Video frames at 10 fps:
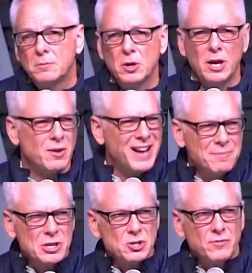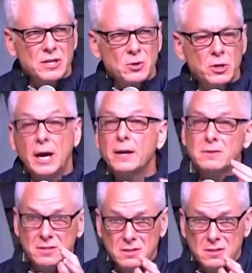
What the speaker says: You're like, well, I'm not sure if they do or not.